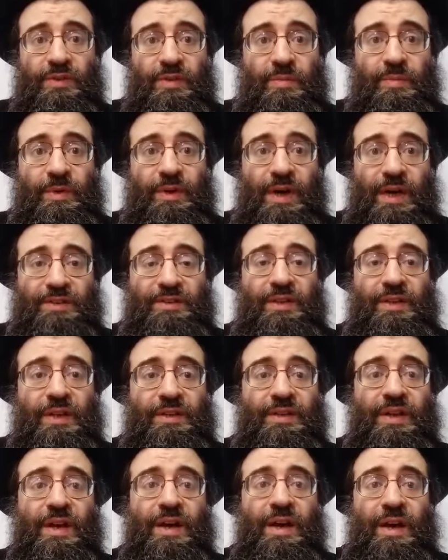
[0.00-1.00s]
that pronounce
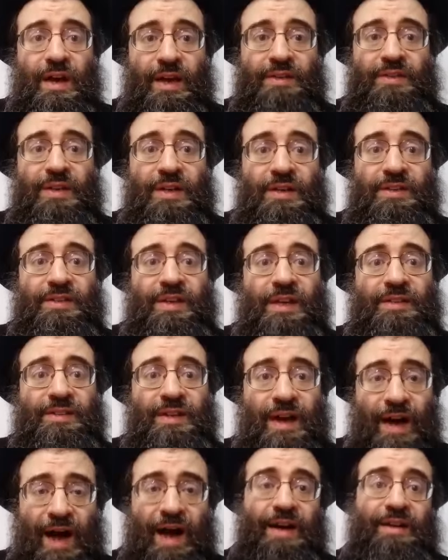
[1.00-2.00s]
it as
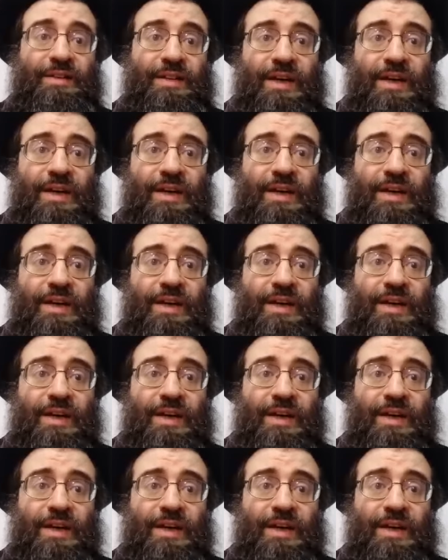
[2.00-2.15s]
Yisachar,